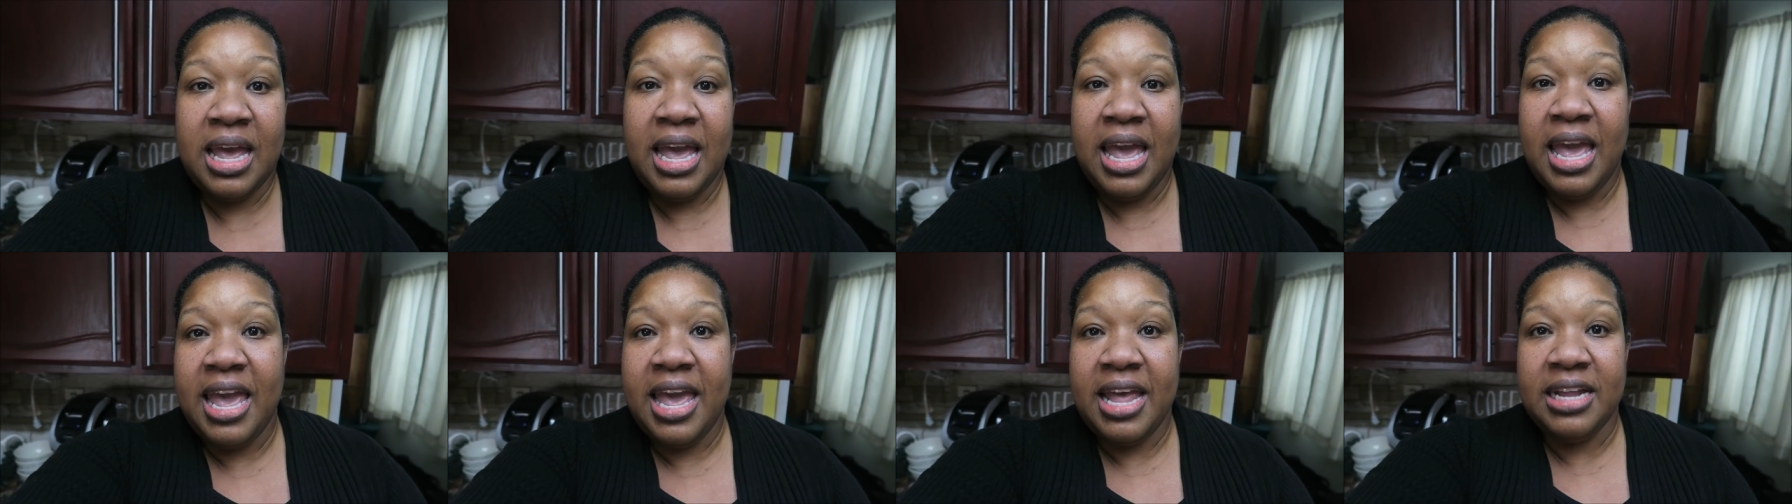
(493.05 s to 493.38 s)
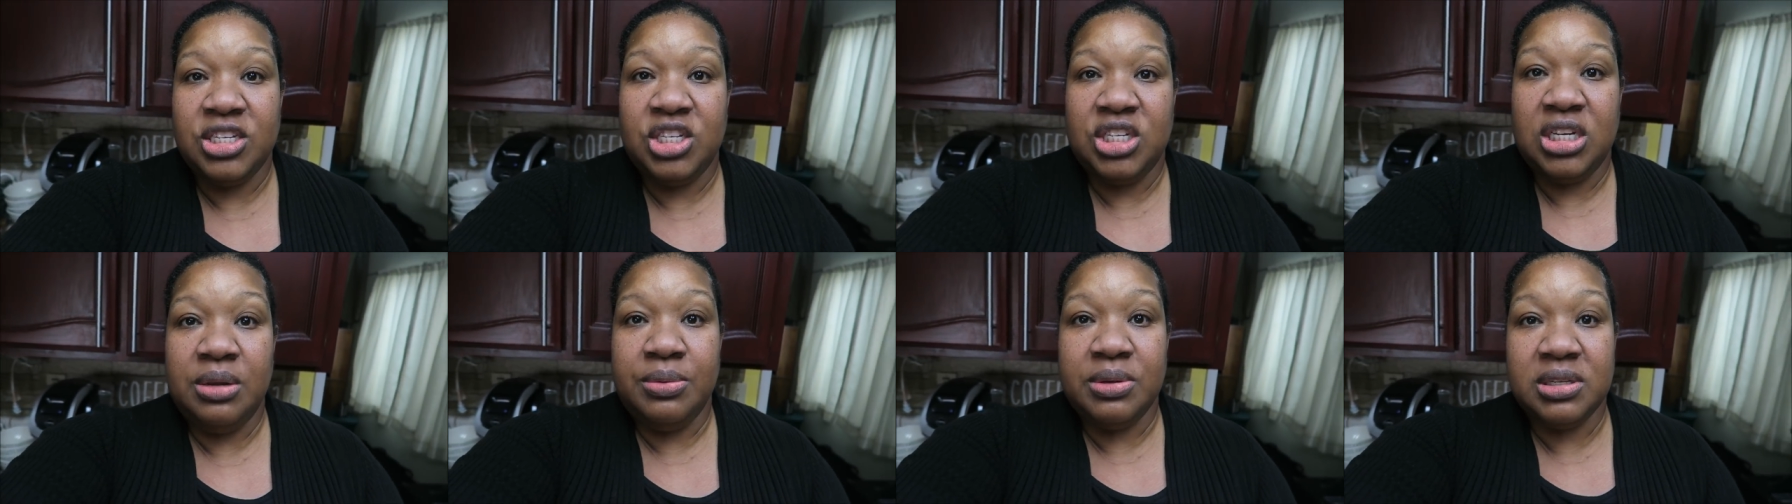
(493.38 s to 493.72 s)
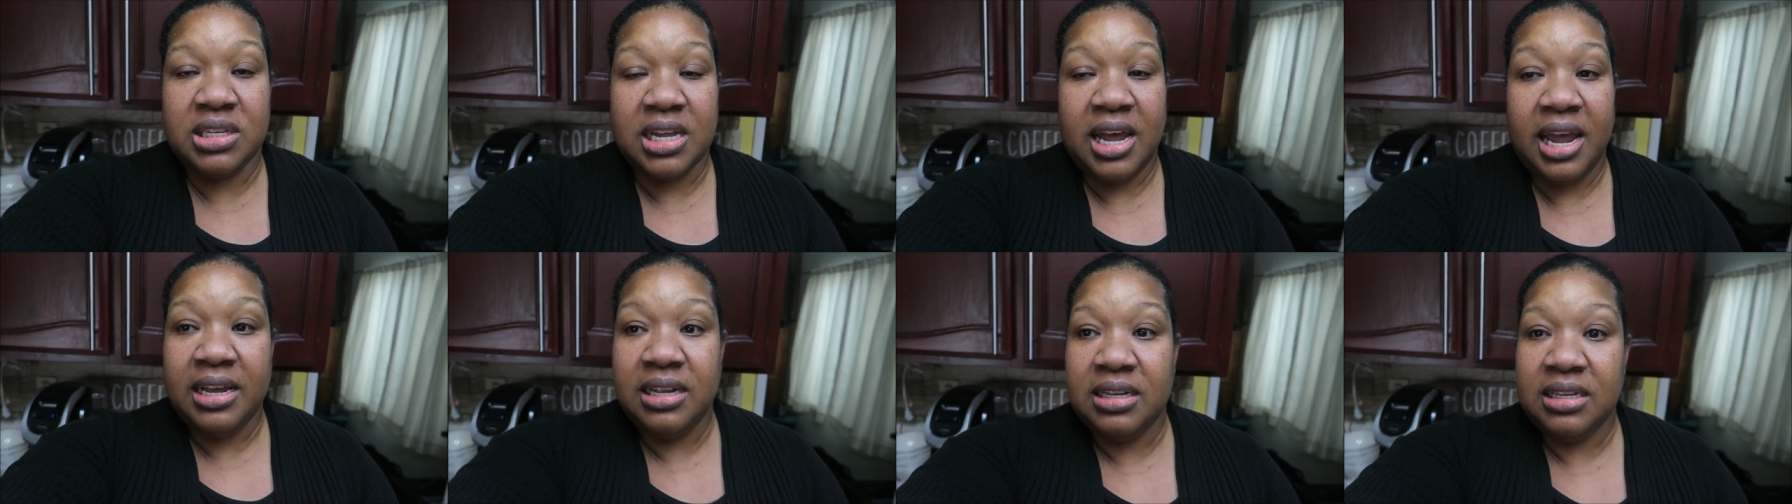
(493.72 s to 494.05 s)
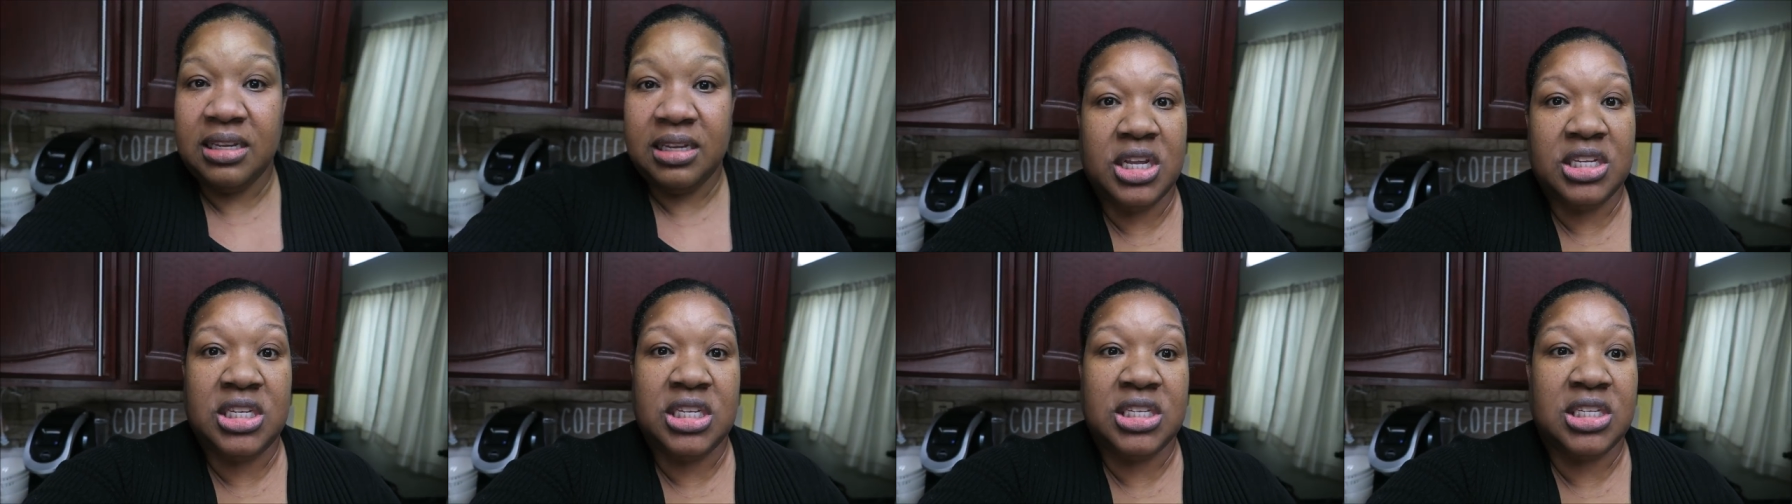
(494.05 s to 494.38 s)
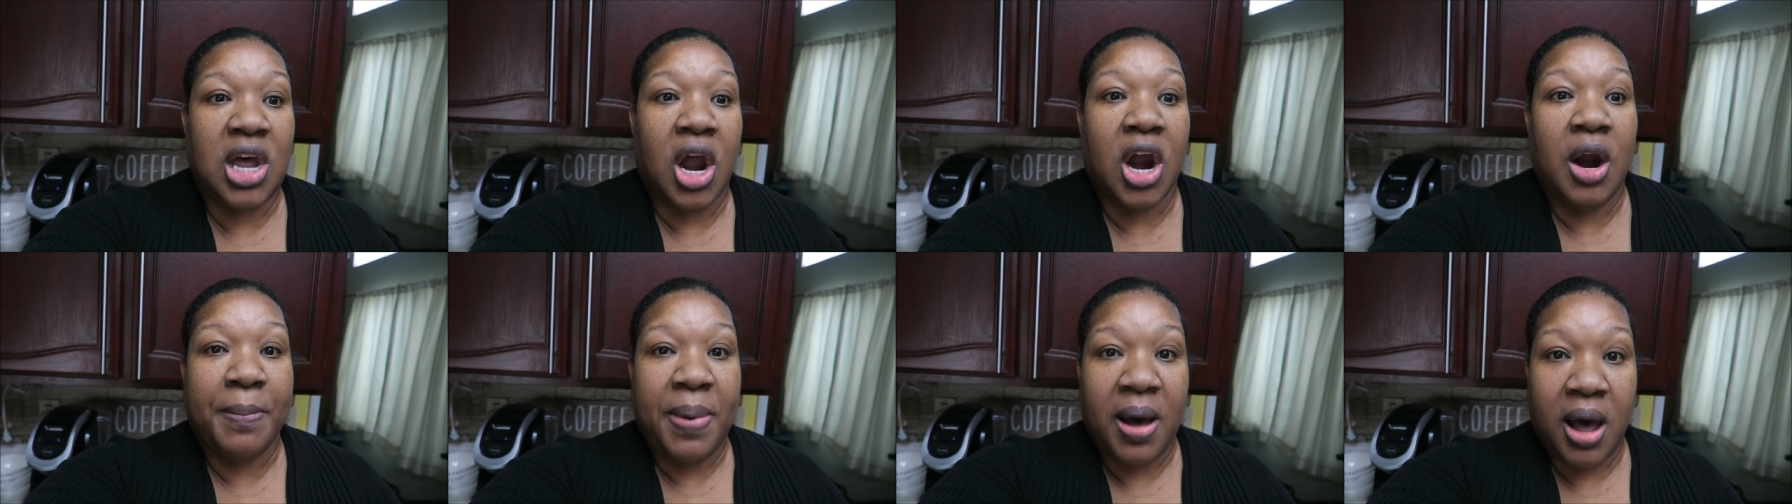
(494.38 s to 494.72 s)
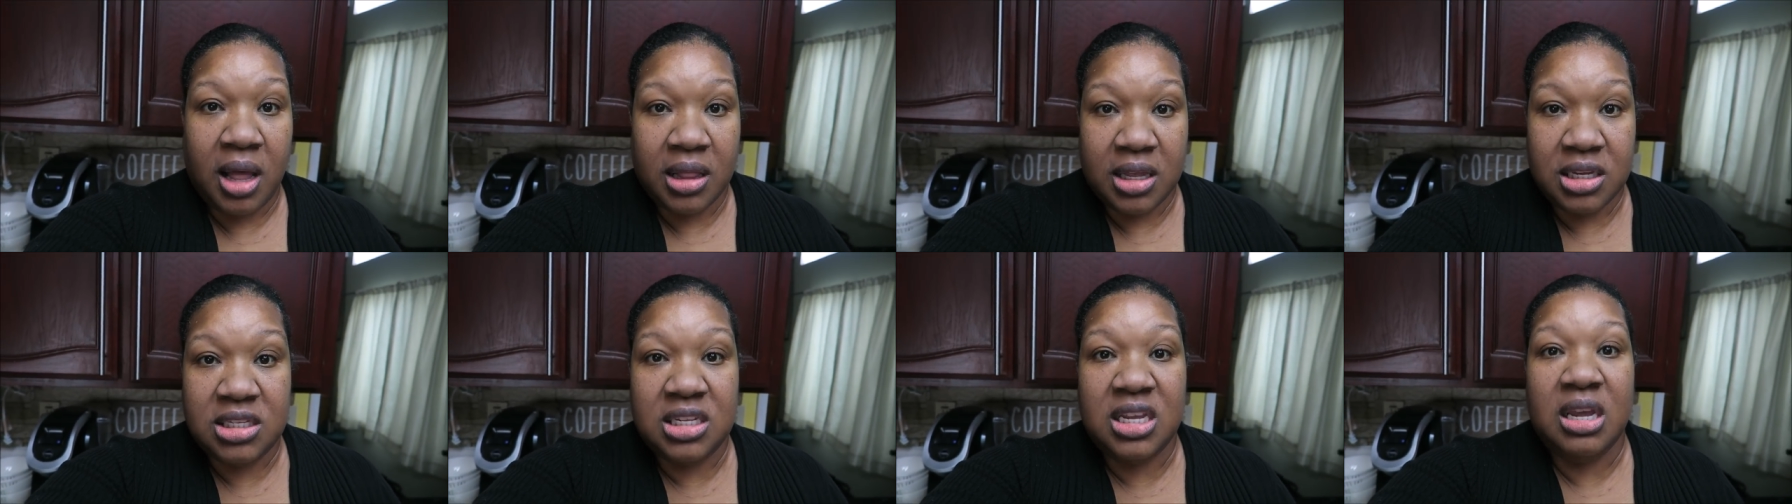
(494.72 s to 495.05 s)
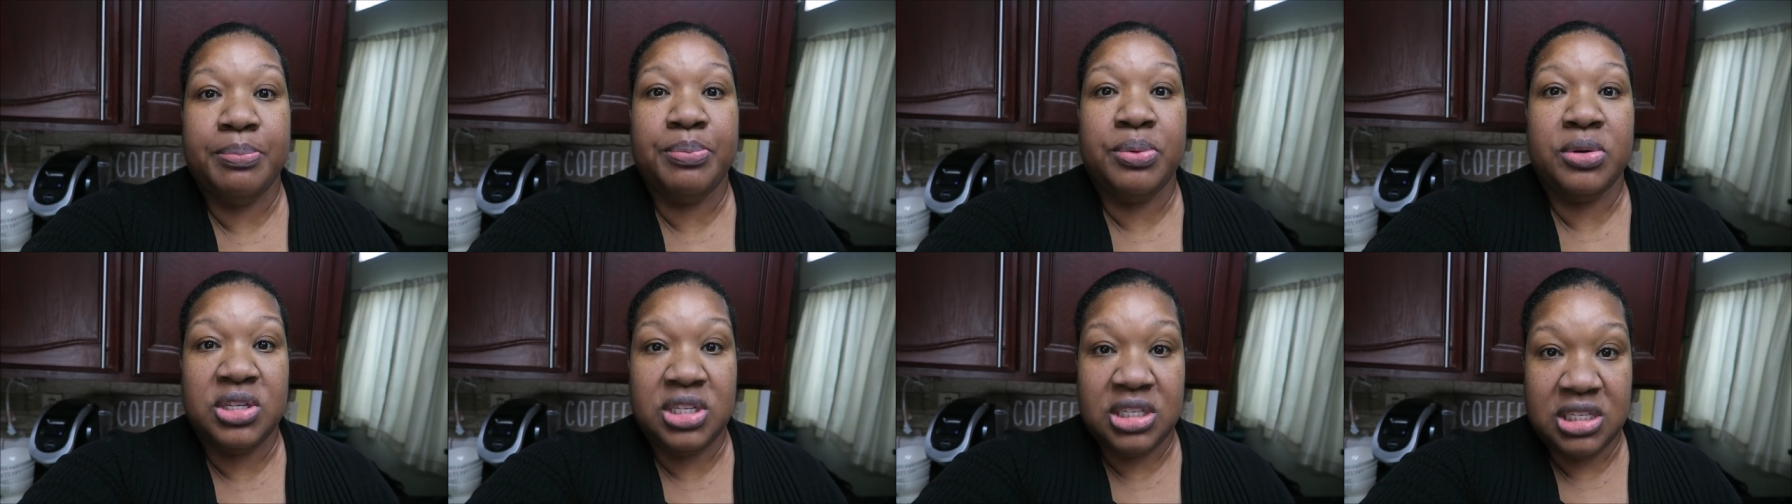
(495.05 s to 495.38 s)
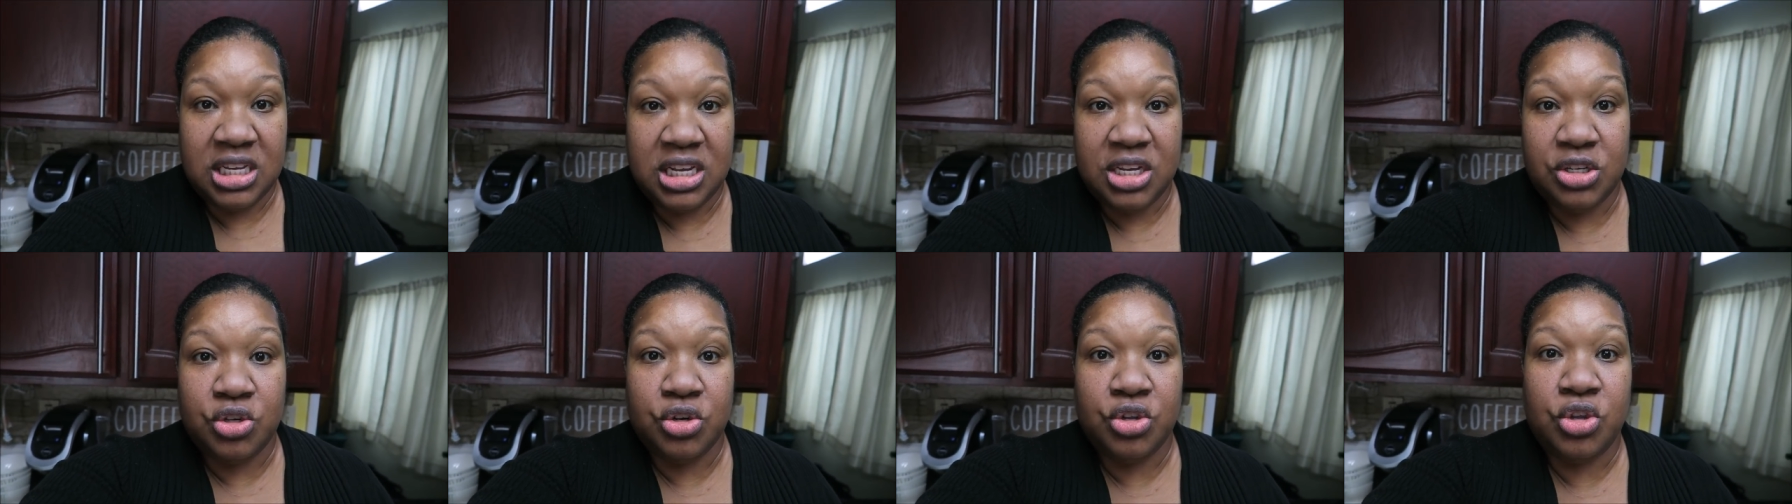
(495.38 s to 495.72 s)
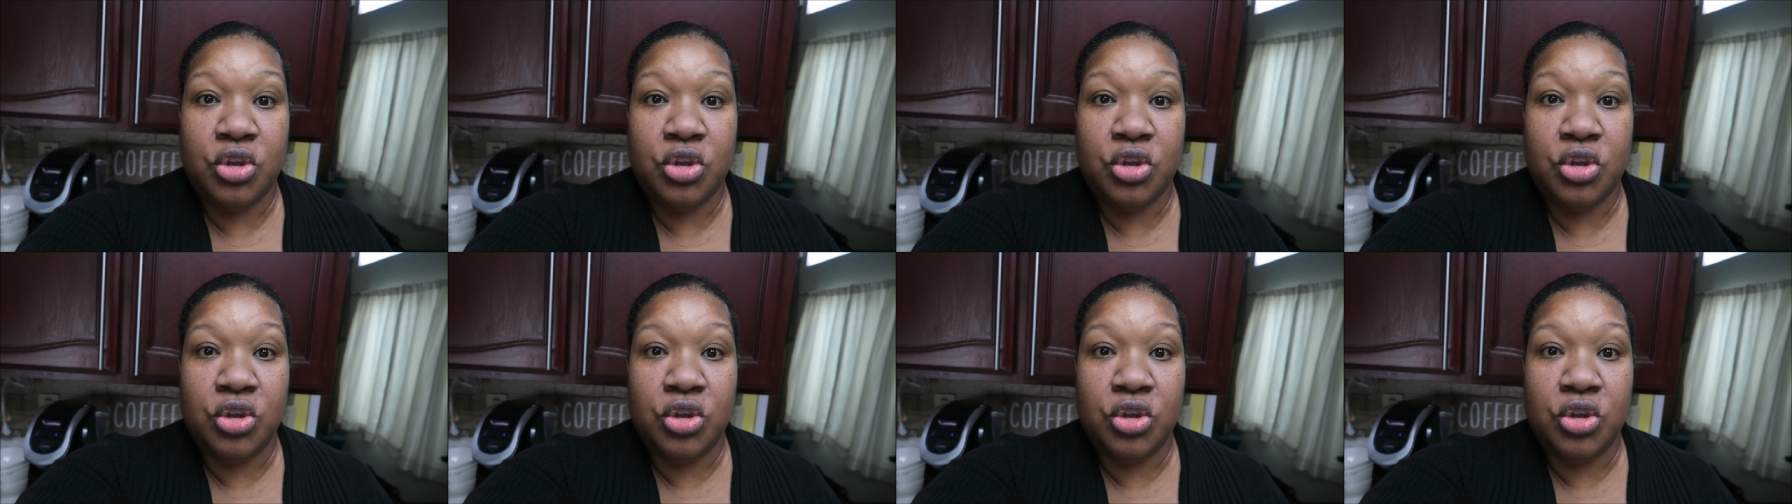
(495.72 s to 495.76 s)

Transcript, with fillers: and she was like, this is our policy and procedure,